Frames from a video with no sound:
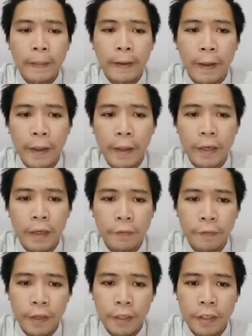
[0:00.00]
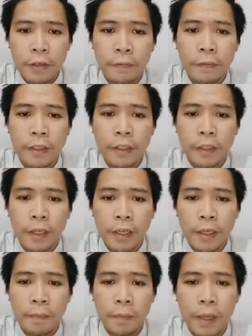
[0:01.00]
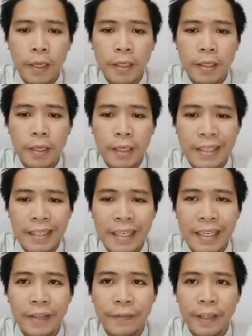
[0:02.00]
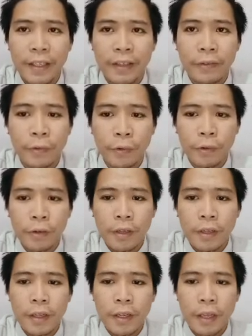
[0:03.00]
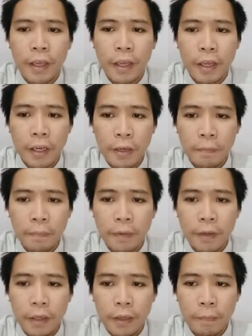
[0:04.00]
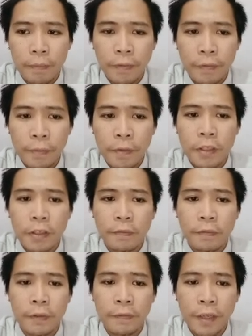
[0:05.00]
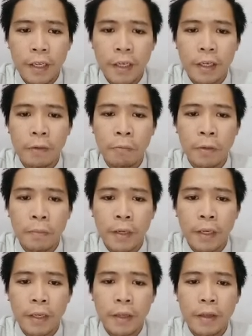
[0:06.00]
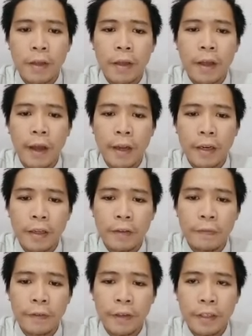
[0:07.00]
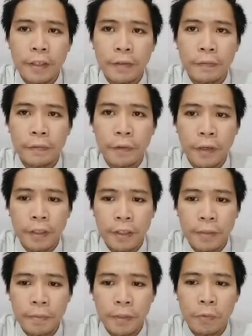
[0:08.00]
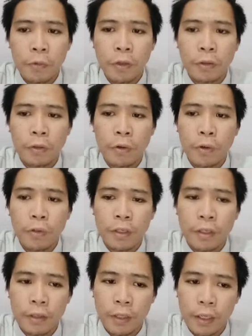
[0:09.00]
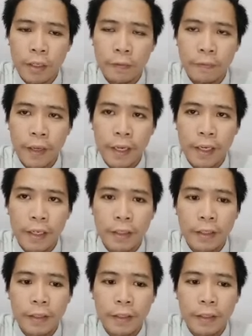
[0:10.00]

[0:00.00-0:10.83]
And inflation of the tire plays a significant role in the performance of the vehicle, whereby under inflation, for example, would cause a tire failure.